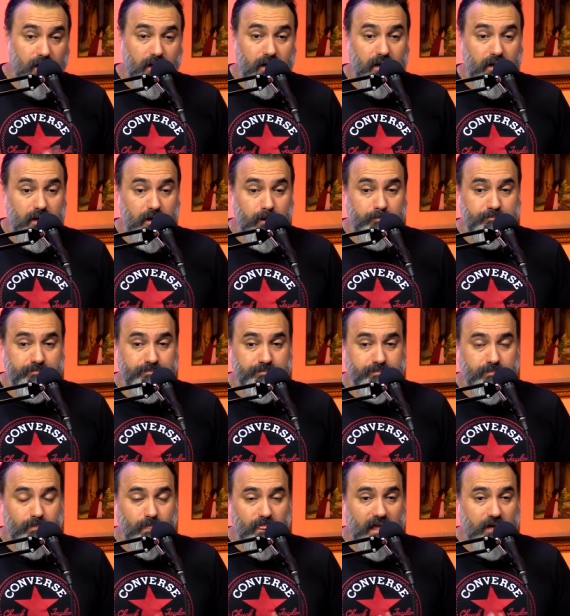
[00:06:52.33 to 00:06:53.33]

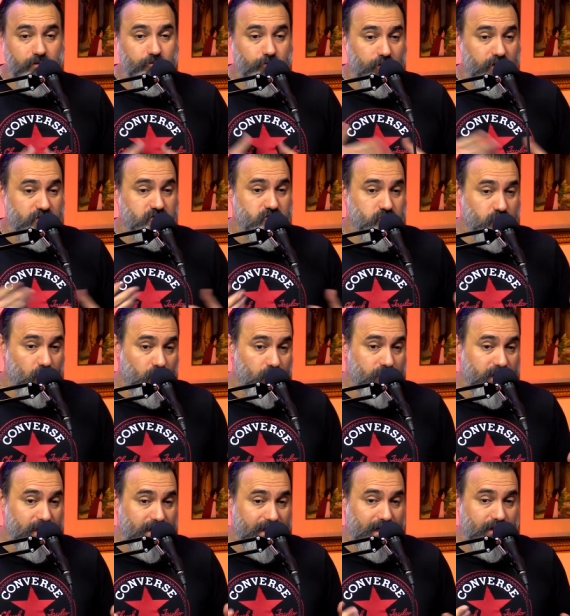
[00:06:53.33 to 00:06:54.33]
Um, and for a
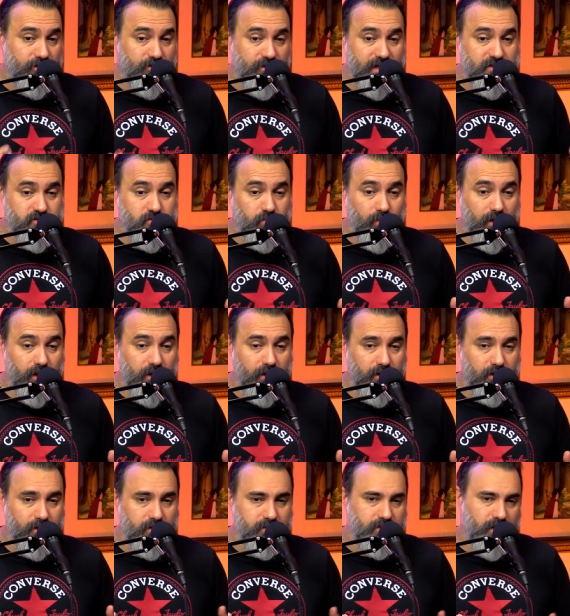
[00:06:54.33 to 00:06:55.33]
story like this,
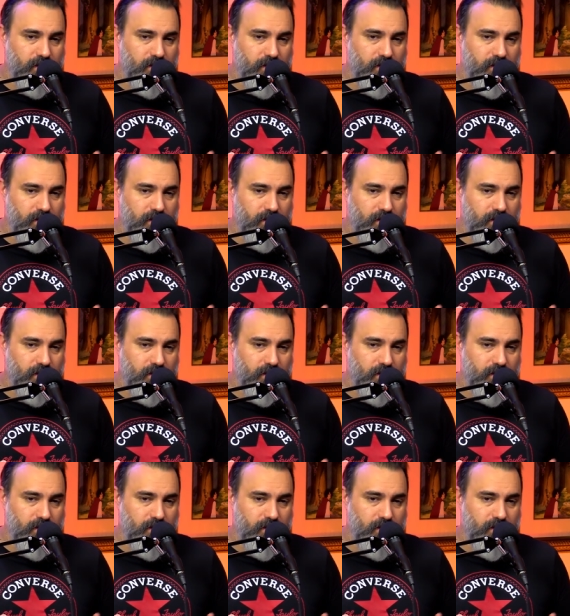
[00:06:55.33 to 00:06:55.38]
where